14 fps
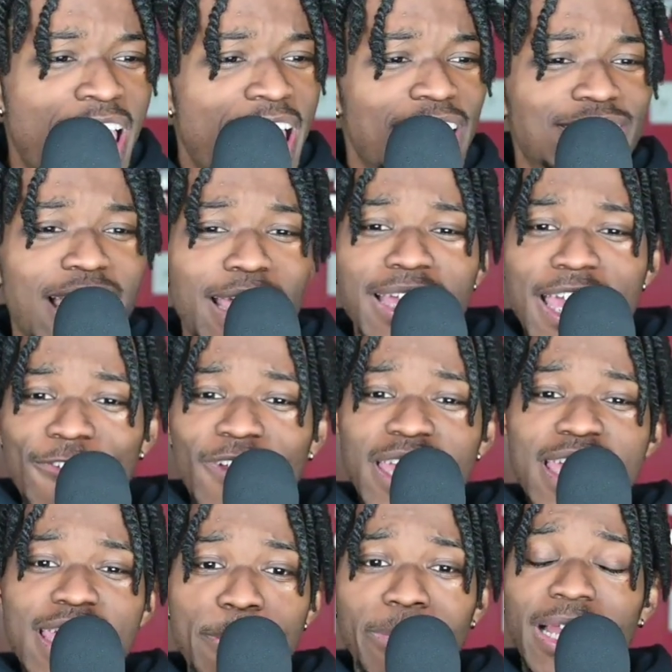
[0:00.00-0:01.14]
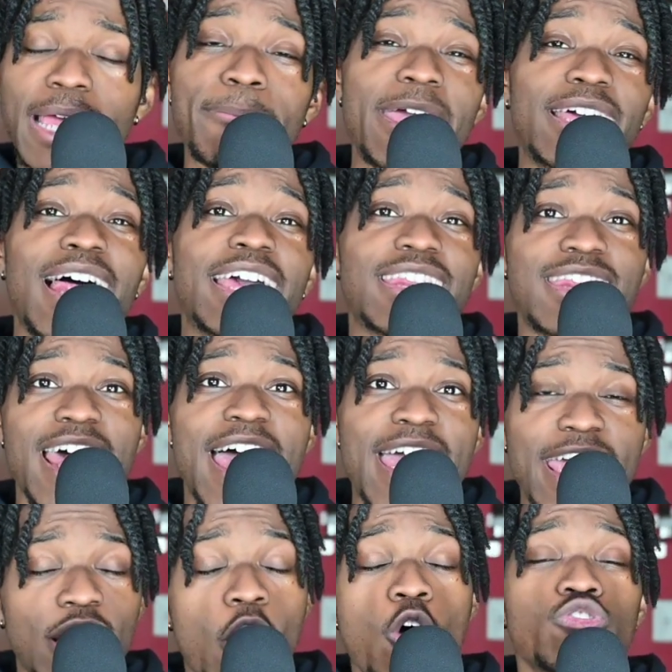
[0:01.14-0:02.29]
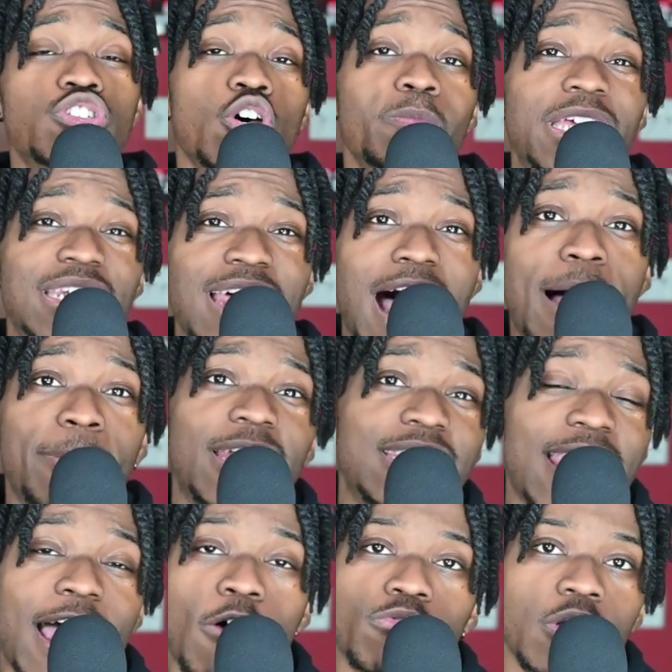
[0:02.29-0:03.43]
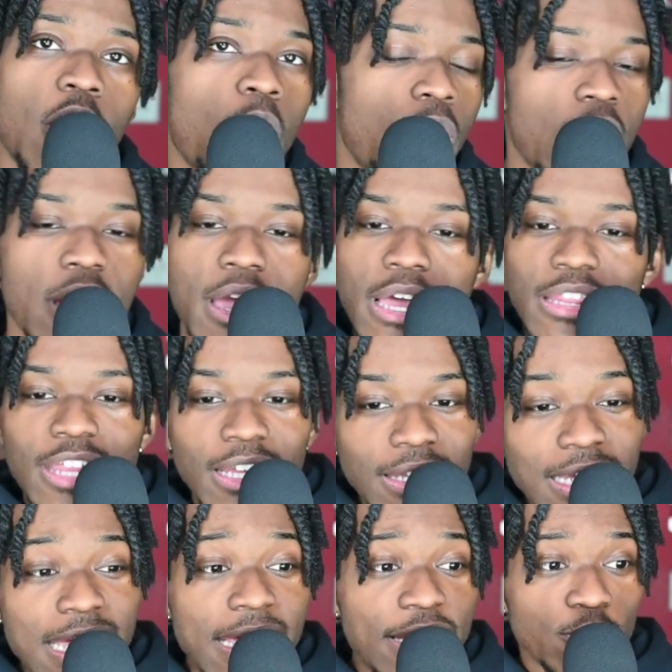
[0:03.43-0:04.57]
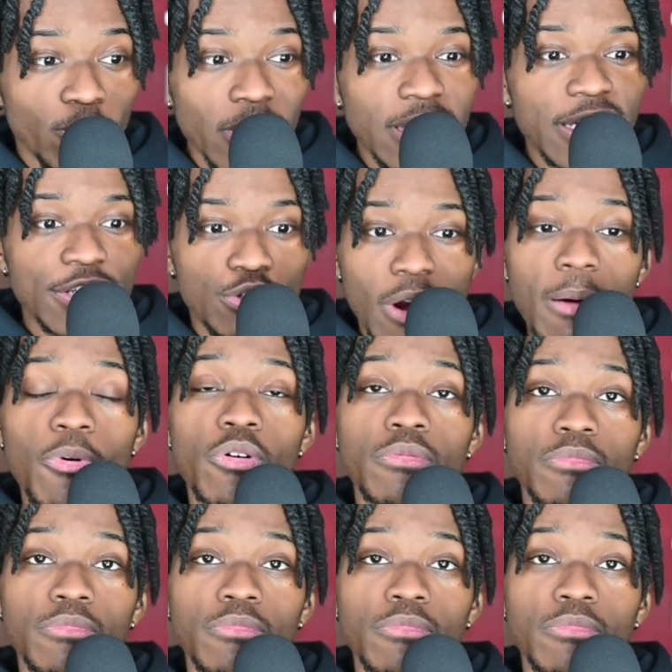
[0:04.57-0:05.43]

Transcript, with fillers: It's like if he can play make like that and also be dominant down low, the league is really in trouble.